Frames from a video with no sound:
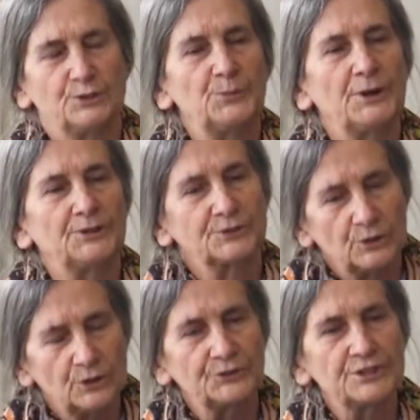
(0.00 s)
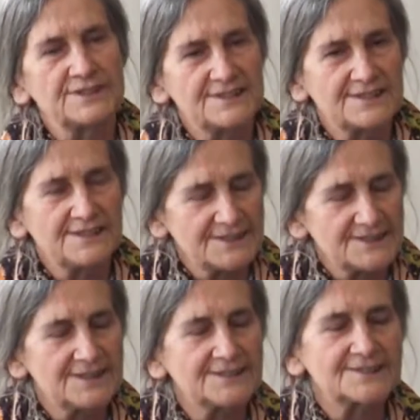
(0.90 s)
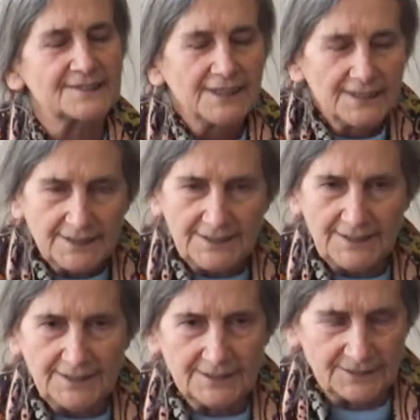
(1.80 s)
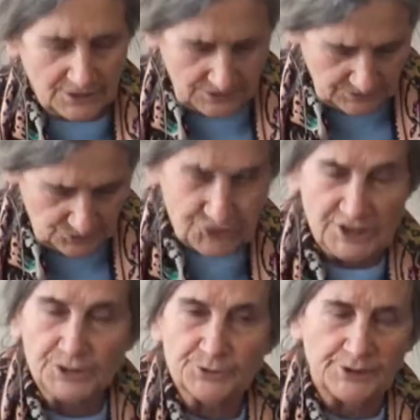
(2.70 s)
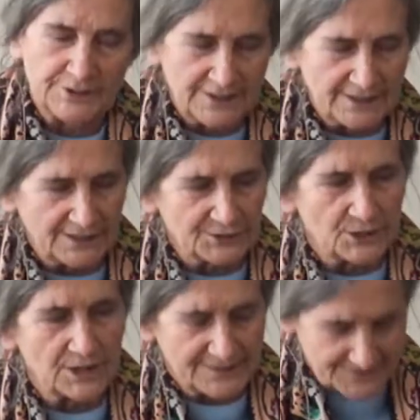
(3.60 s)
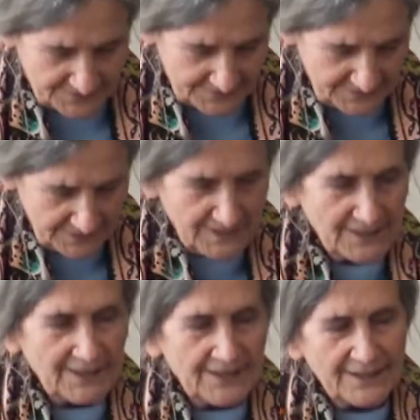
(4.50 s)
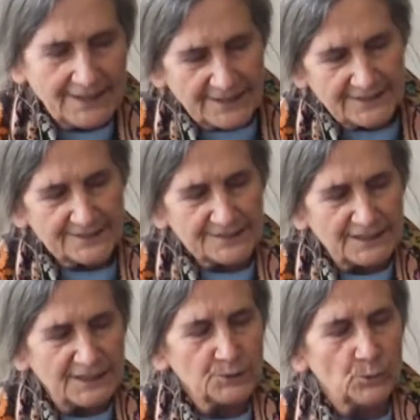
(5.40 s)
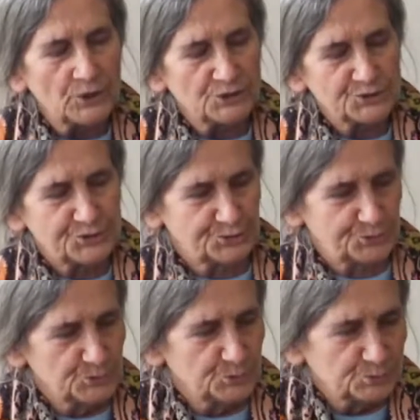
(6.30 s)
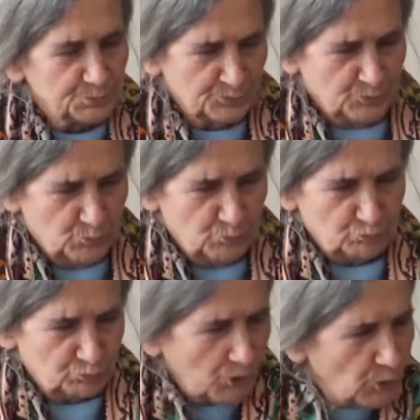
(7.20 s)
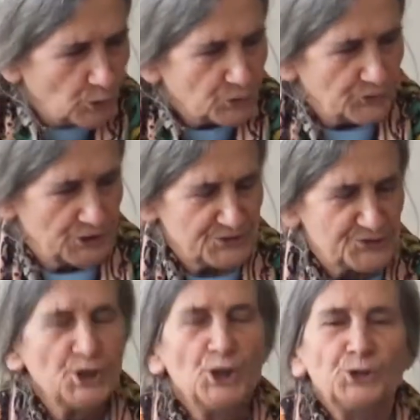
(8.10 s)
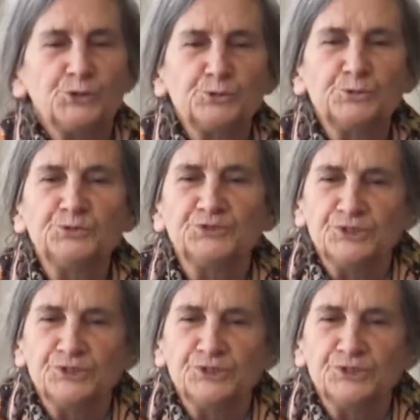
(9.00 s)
about other diseases in children and adolescents. And I want to, all of us, to